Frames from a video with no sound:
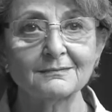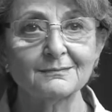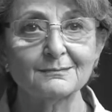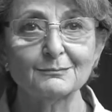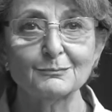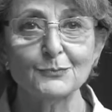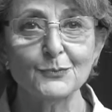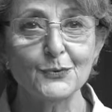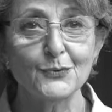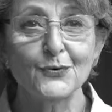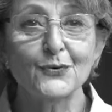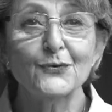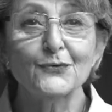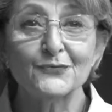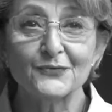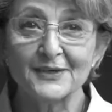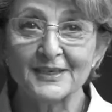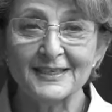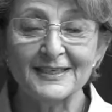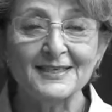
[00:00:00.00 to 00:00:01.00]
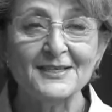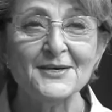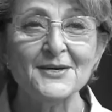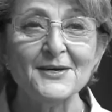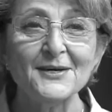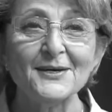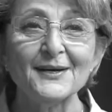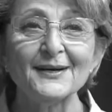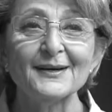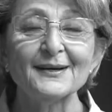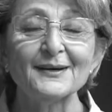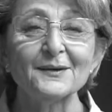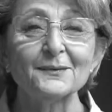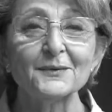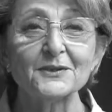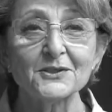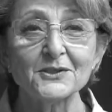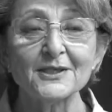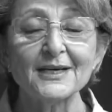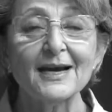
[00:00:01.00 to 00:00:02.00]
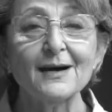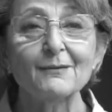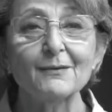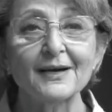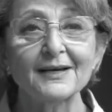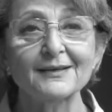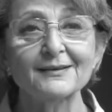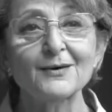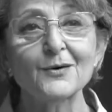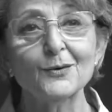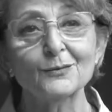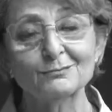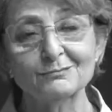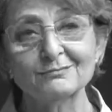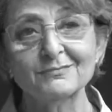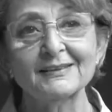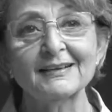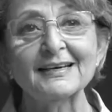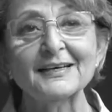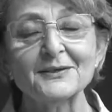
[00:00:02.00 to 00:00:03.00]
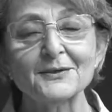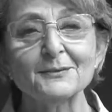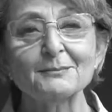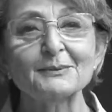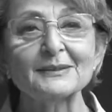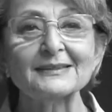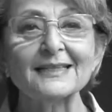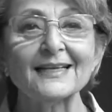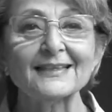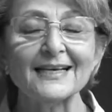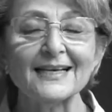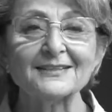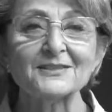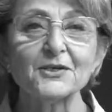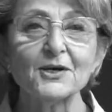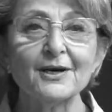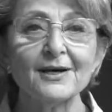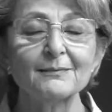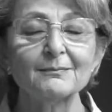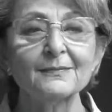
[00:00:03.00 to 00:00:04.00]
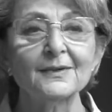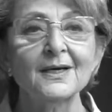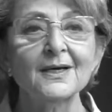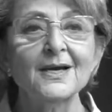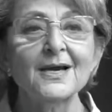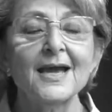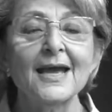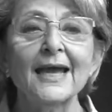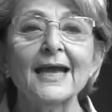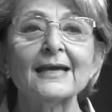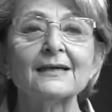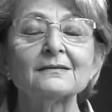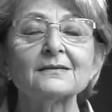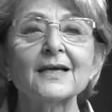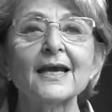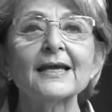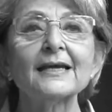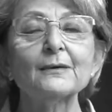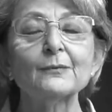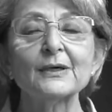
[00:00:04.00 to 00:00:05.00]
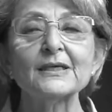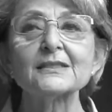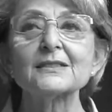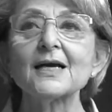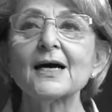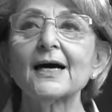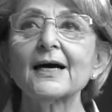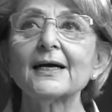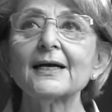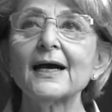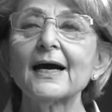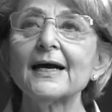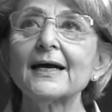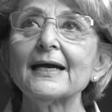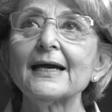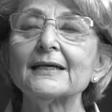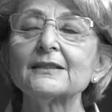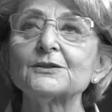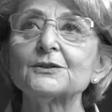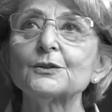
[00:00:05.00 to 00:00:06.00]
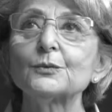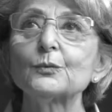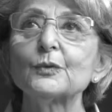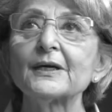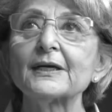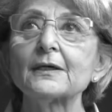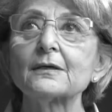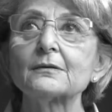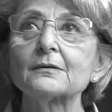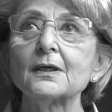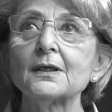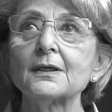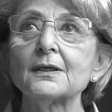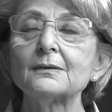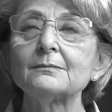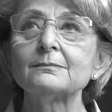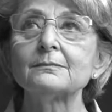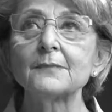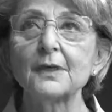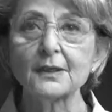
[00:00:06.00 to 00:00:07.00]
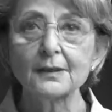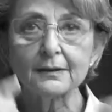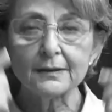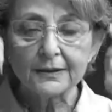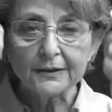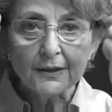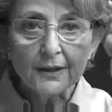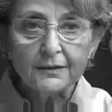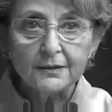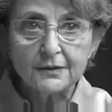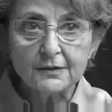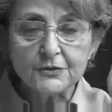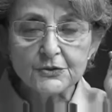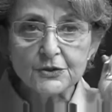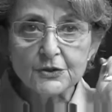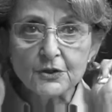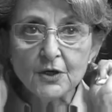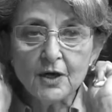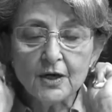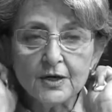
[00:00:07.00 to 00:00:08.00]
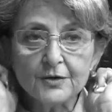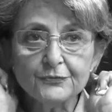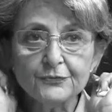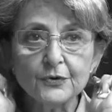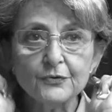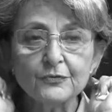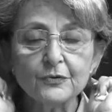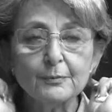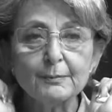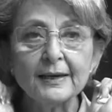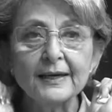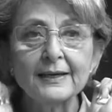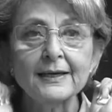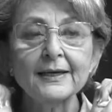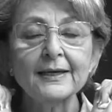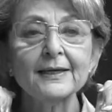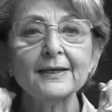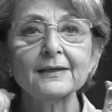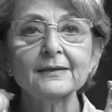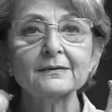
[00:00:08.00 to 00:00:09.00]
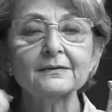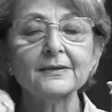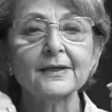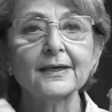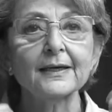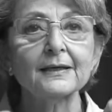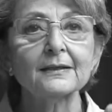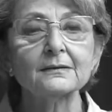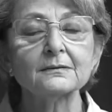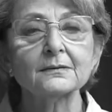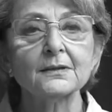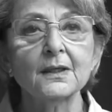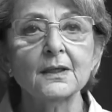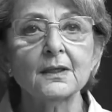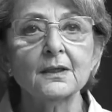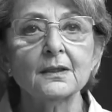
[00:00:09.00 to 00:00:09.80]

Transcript: movie, which now I know later, but at that time. And anyways, I had to wear a little scarf over my head, and